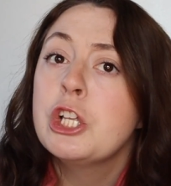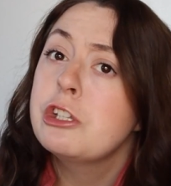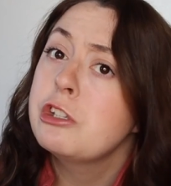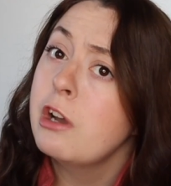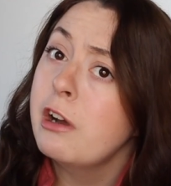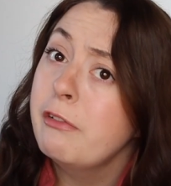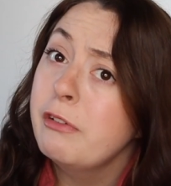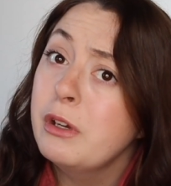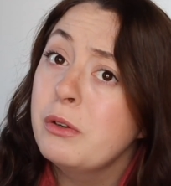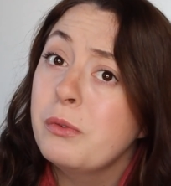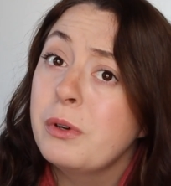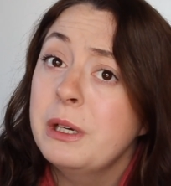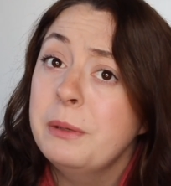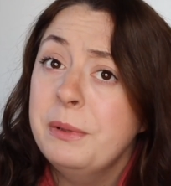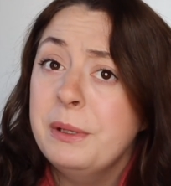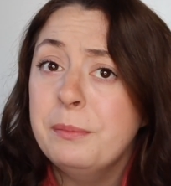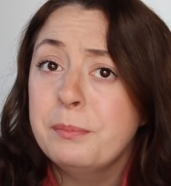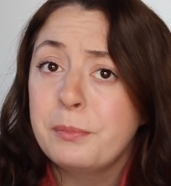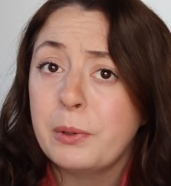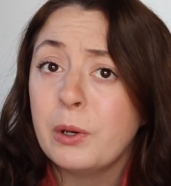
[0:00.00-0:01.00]
So if you want to
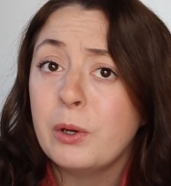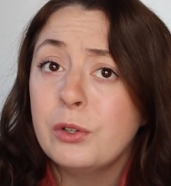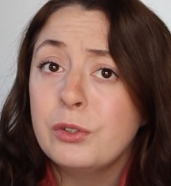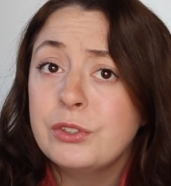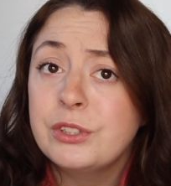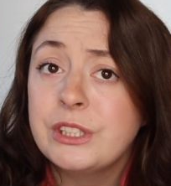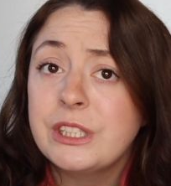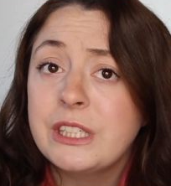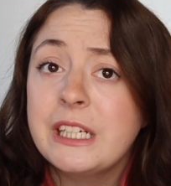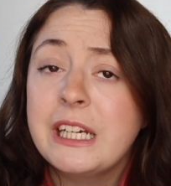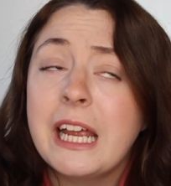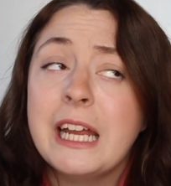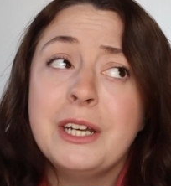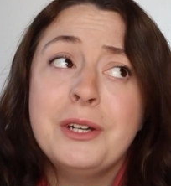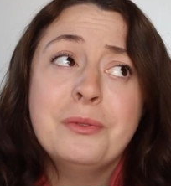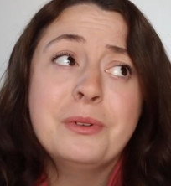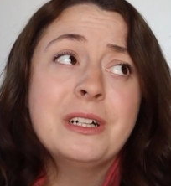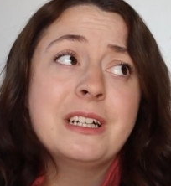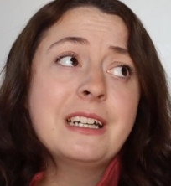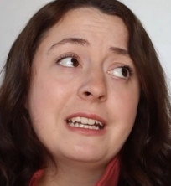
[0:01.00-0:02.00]
be bougie and
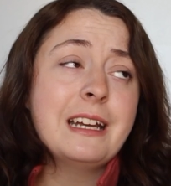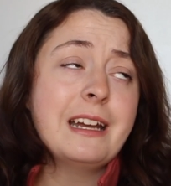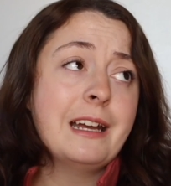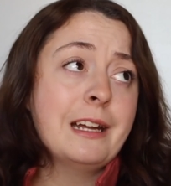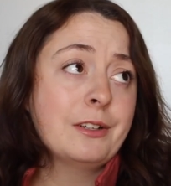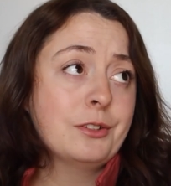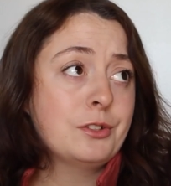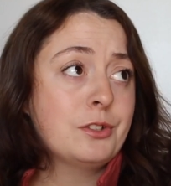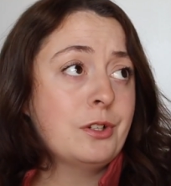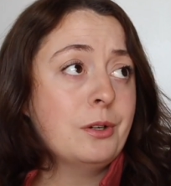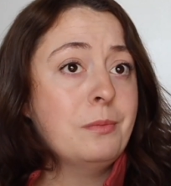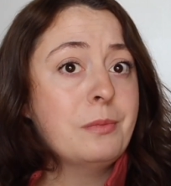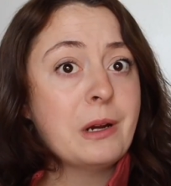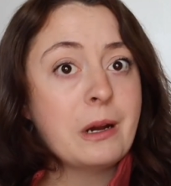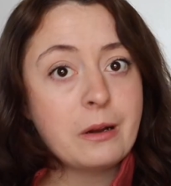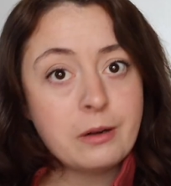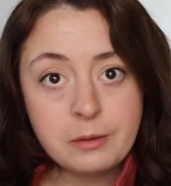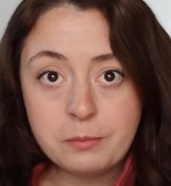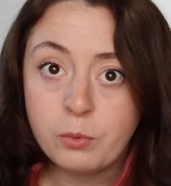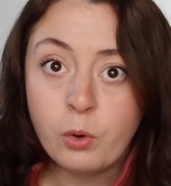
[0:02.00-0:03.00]
you want to get extra
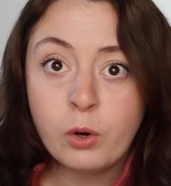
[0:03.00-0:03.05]
brownie